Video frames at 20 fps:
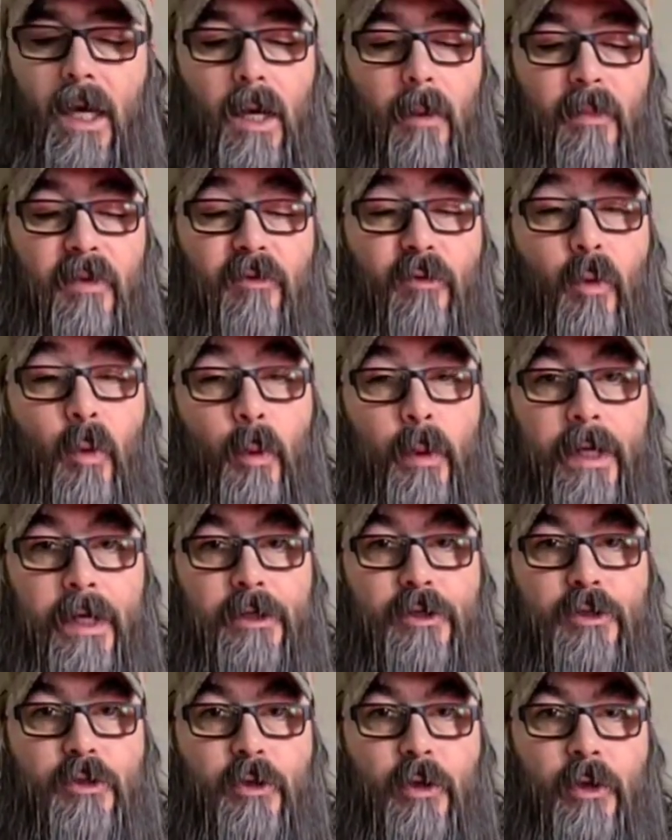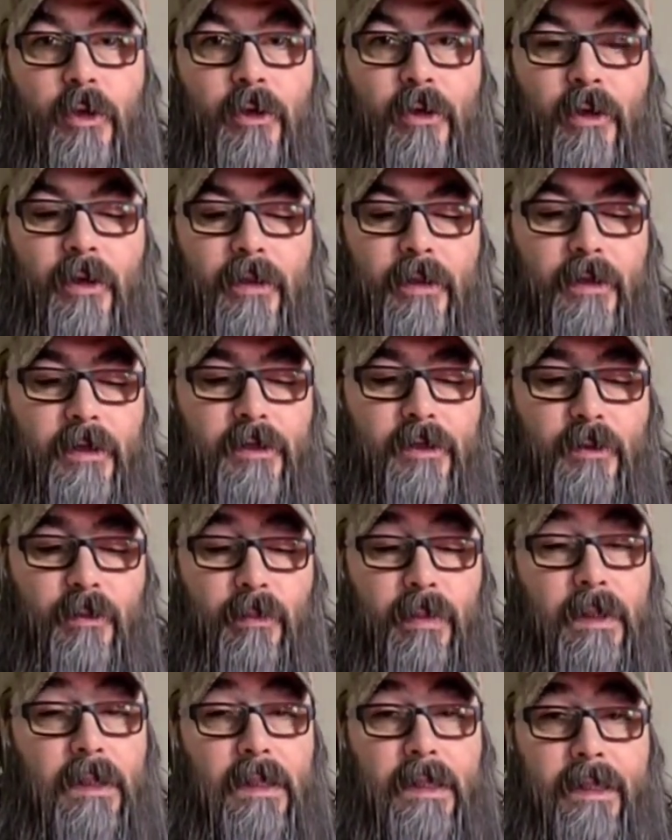Before we get started on this,
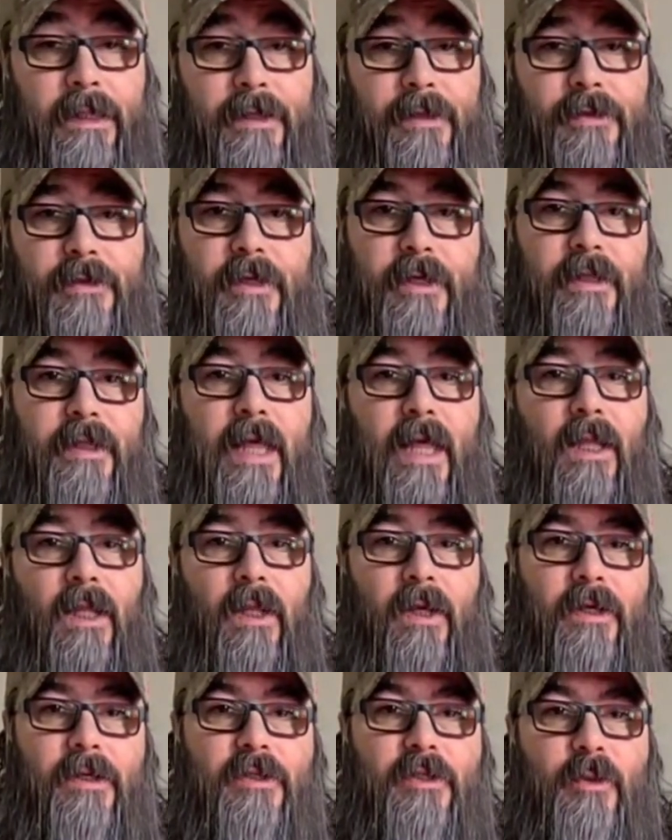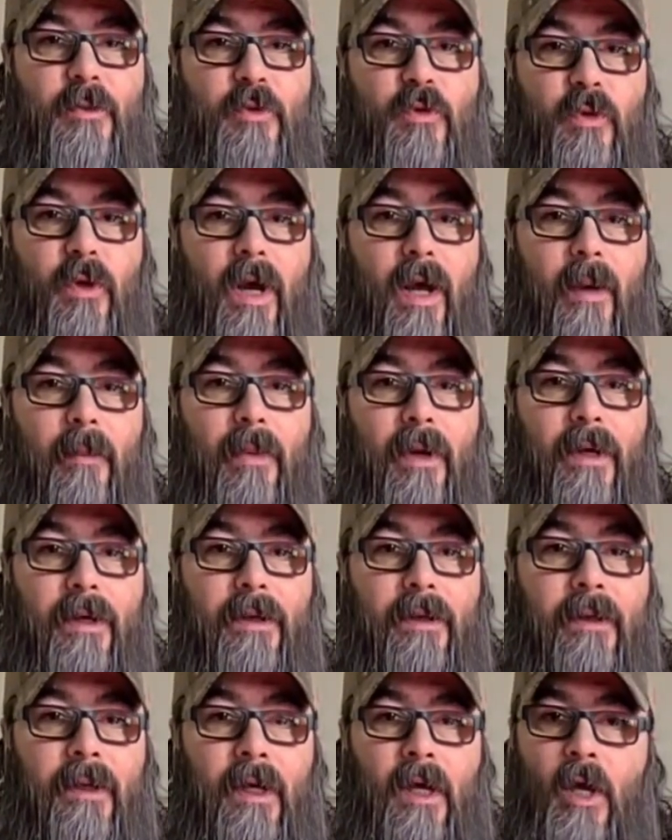please hit that like and subscribe
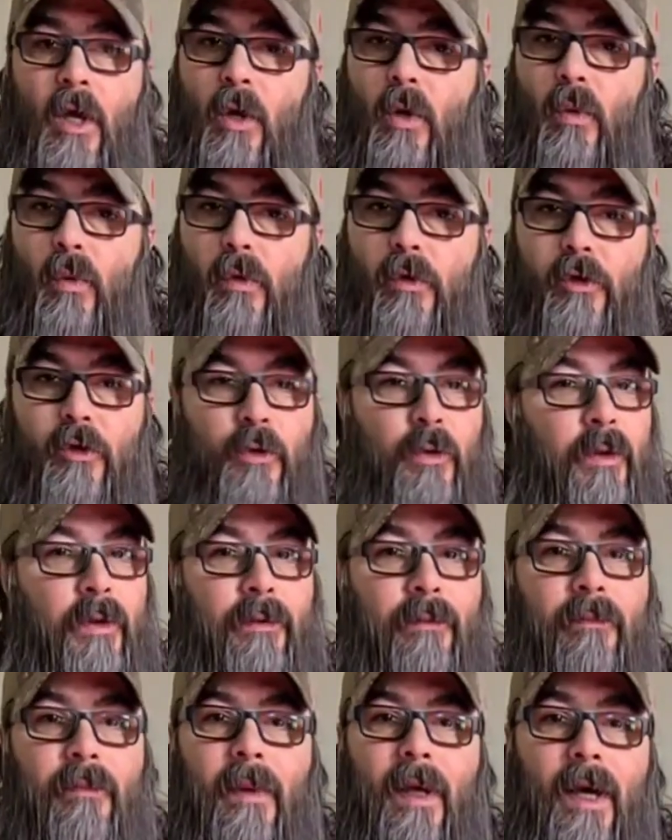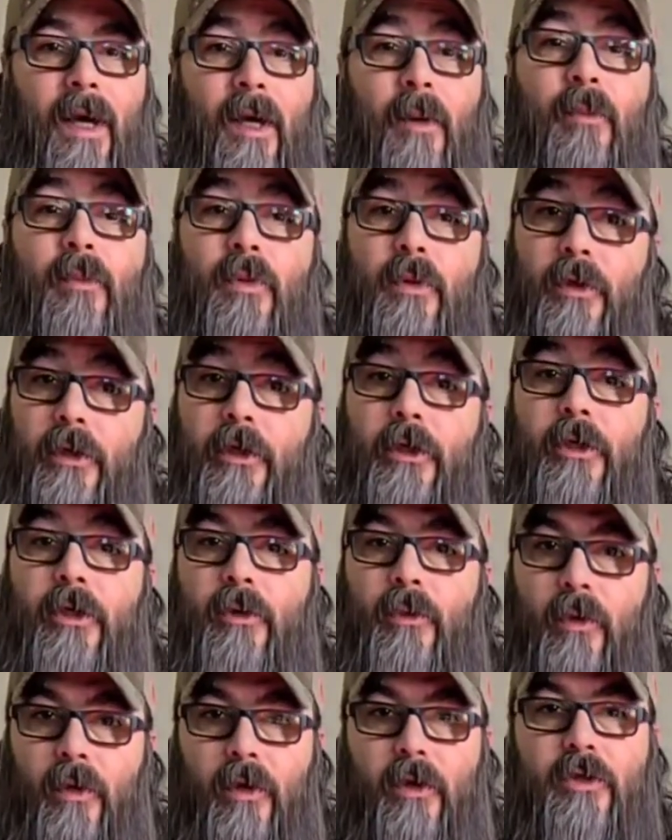button. We're doing pretty
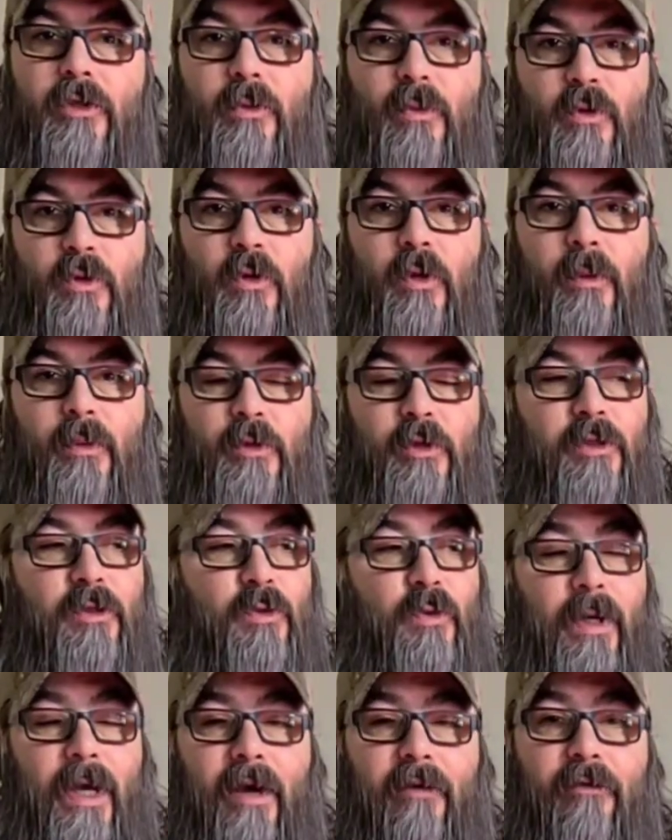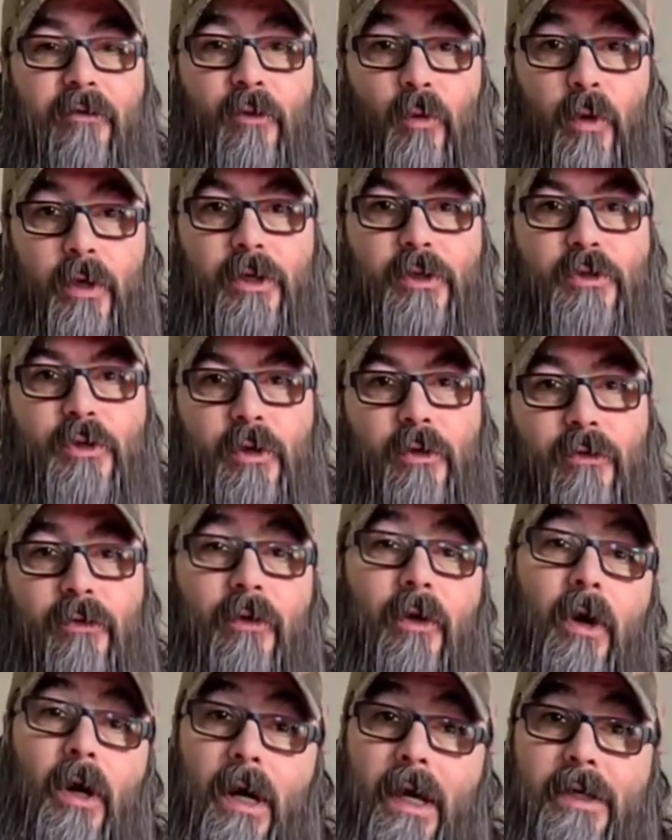good with our subscriptions. We got 40 so
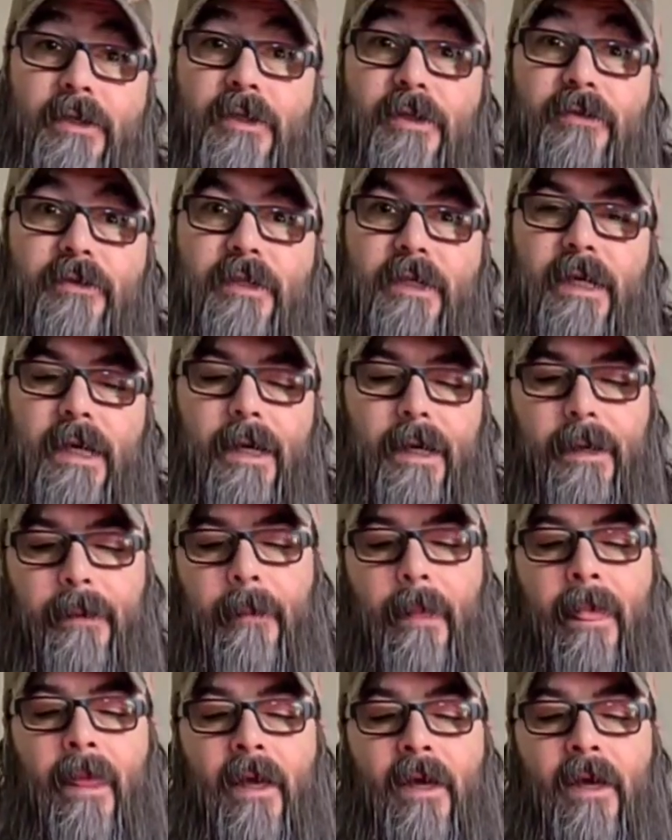far as of today.